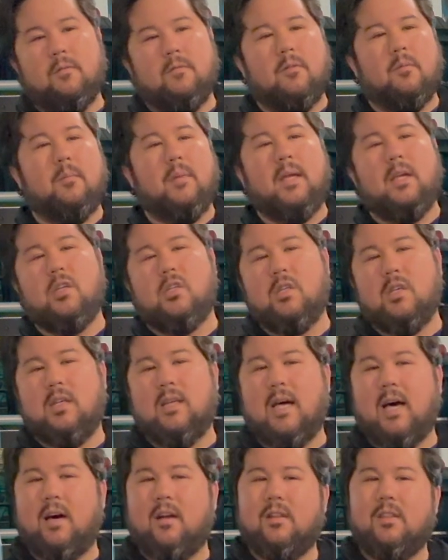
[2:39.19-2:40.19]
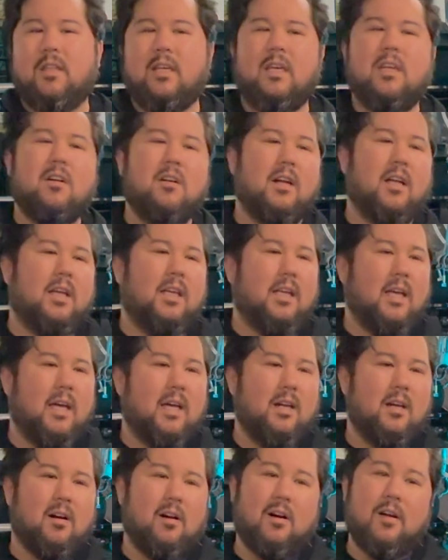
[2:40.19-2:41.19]
information out on the internet
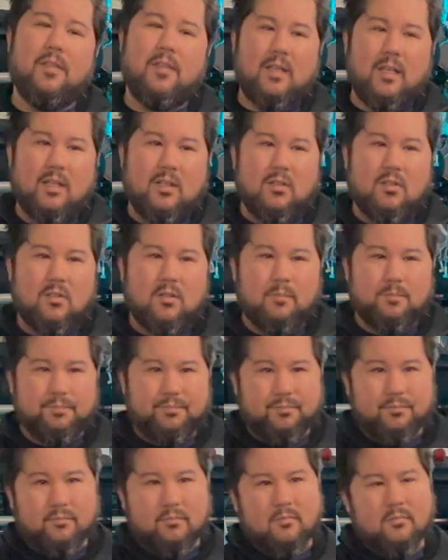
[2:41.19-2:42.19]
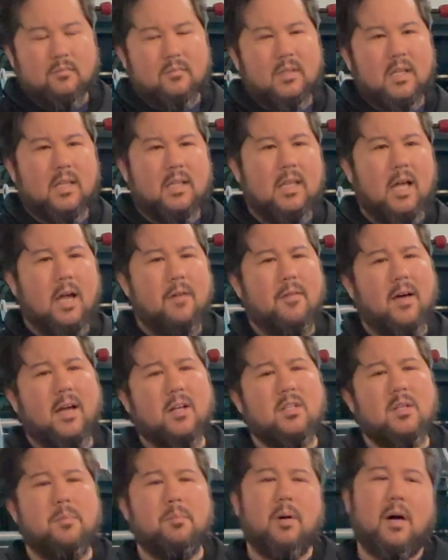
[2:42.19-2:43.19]
yet on these. Now, I've
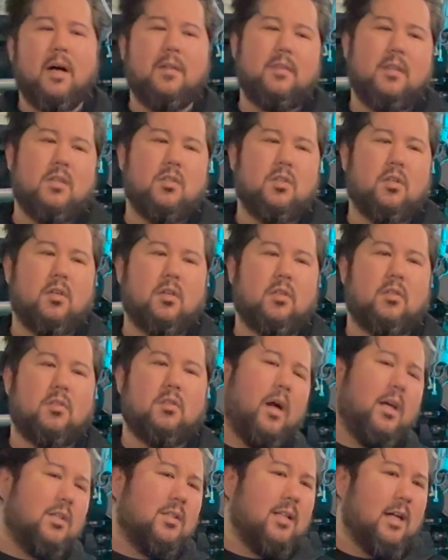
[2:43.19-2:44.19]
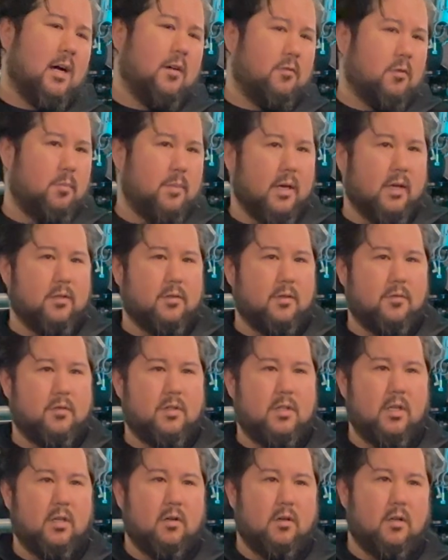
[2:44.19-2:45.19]
actually bought these hooks twice now from Bells of
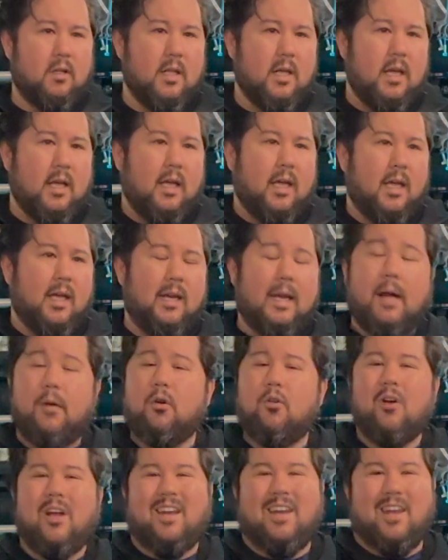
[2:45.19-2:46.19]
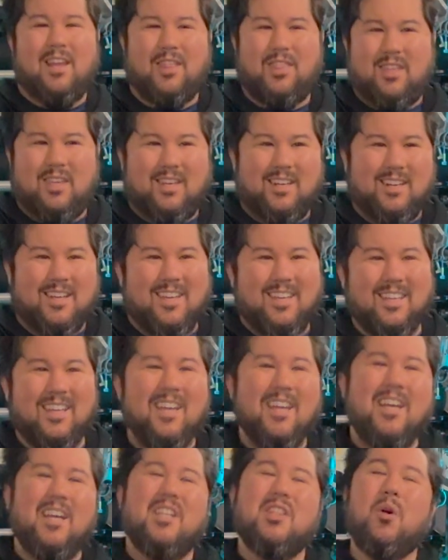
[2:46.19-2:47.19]
Steel, and I regret nothing.
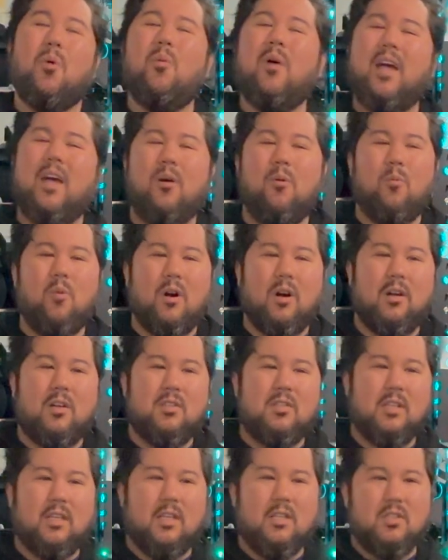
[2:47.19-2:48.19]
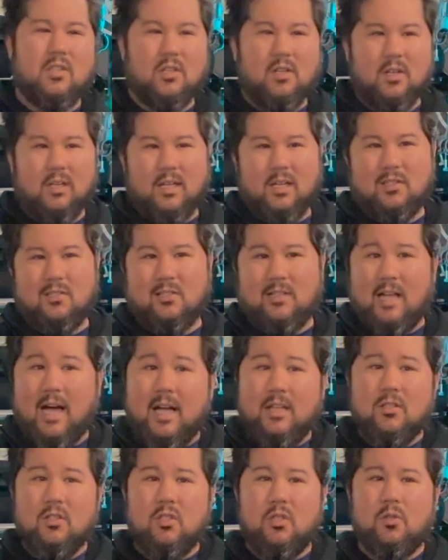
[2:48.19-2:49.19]
The way it works is the hook, it
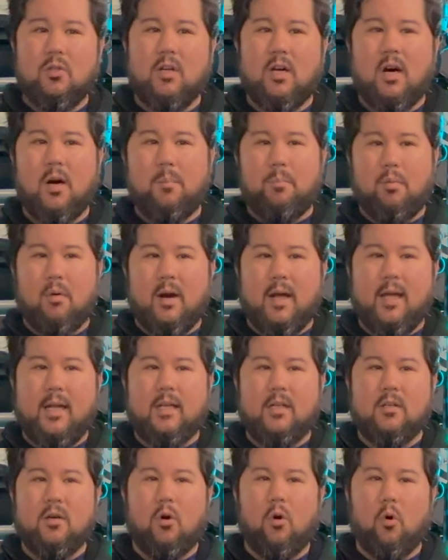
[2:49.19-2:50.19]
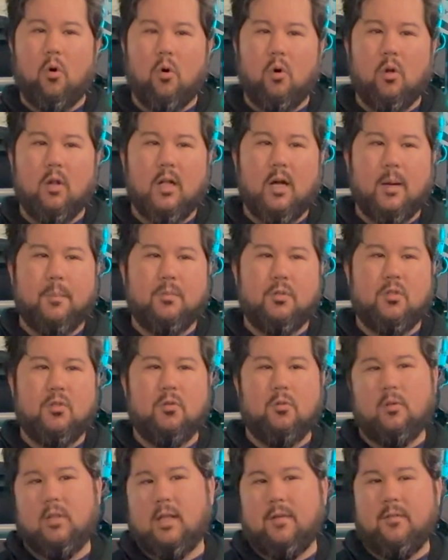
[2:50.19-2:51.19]
slides into an upright hole up
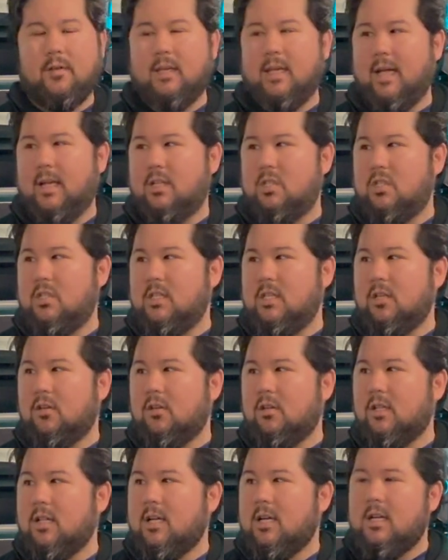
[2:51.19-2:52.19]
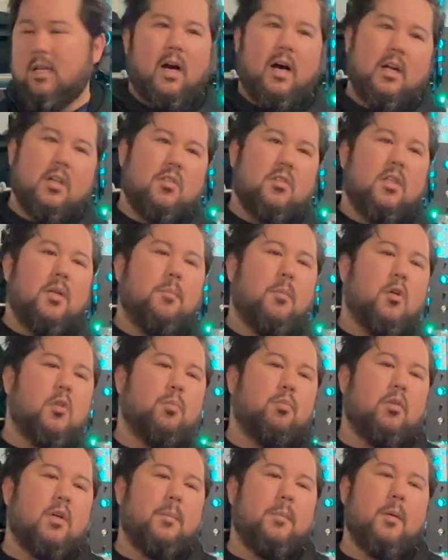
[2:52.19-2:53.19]
to 11 gauge steel. Honestly,
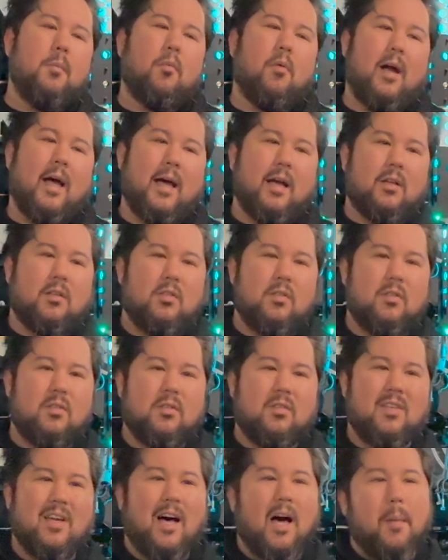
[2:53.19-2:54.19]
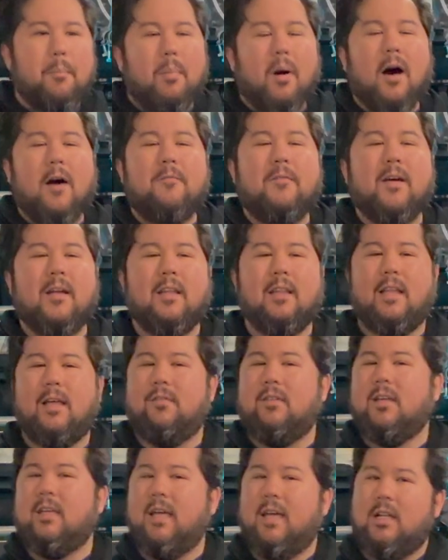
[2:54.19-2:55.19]
most premium racks top off at
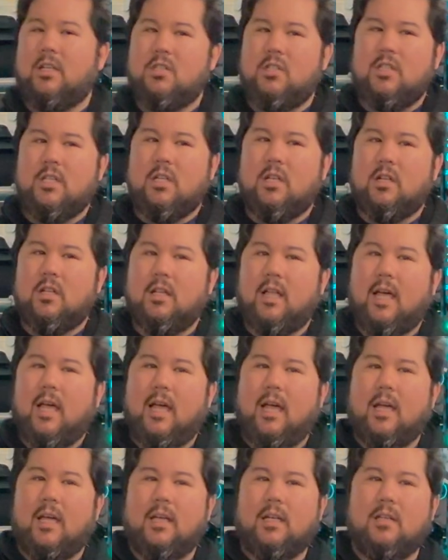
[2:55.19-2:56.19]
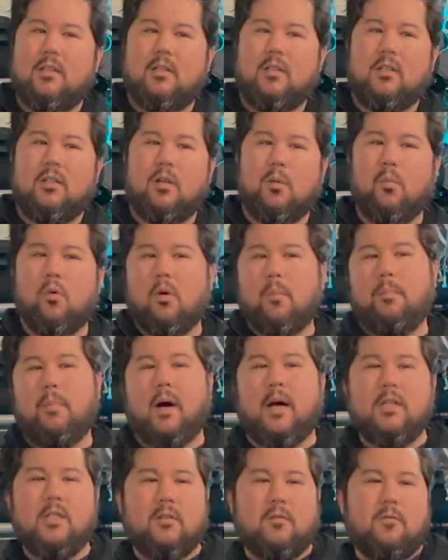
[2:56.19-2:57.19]
11 gauge steel, and your more
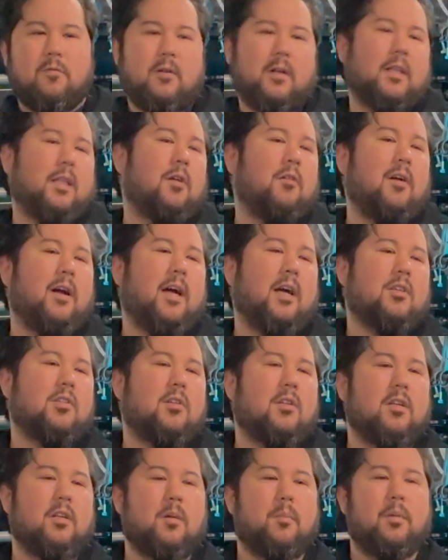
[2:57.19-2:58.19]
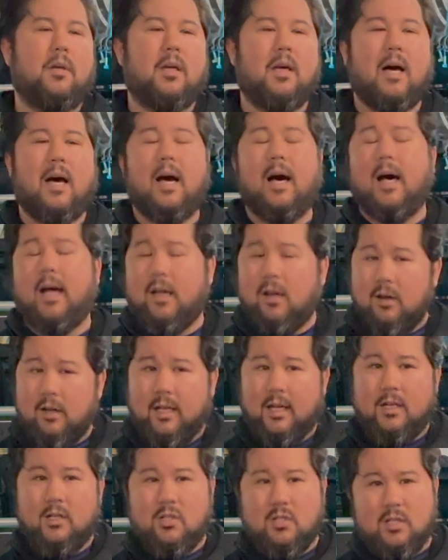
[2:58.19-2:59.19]
budget friendly racks are going to be a higher
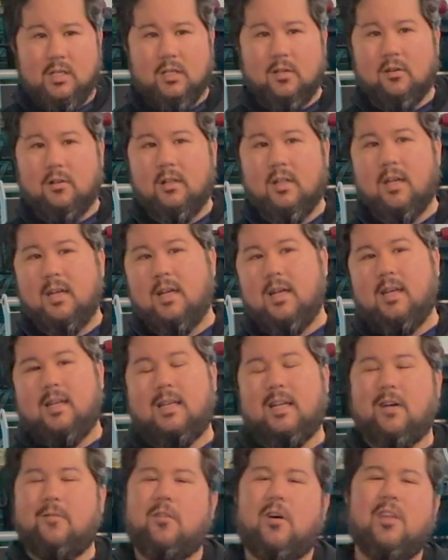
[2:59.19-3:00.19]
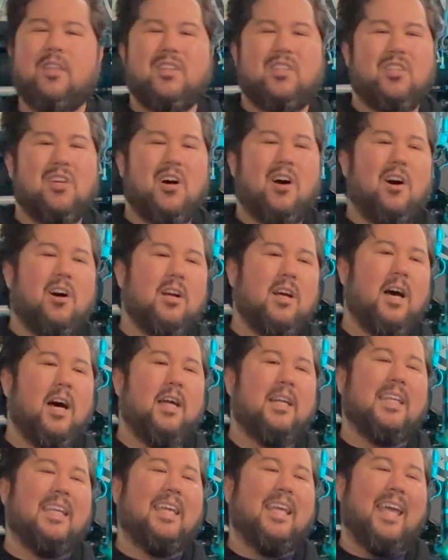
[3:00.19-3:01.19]
gauge steel. Now, if all the talk
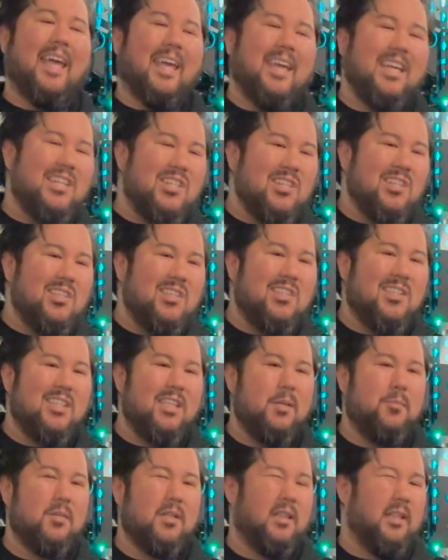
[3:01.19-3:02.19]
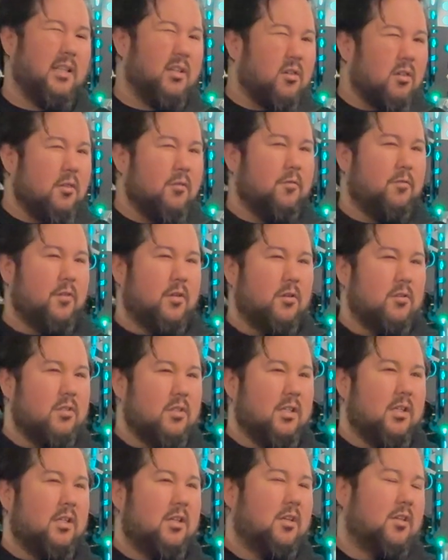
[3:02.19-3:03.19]
on gauges seems a little
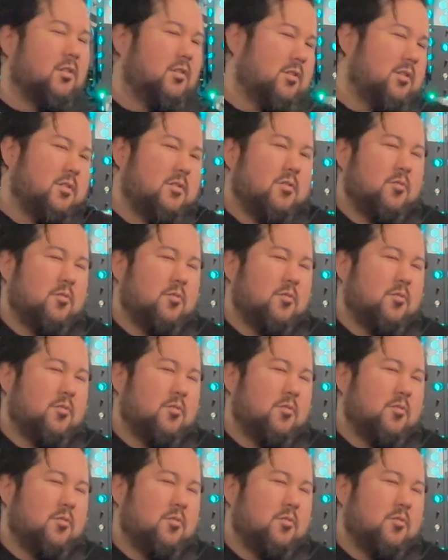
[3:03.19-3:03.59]
confusing because, we're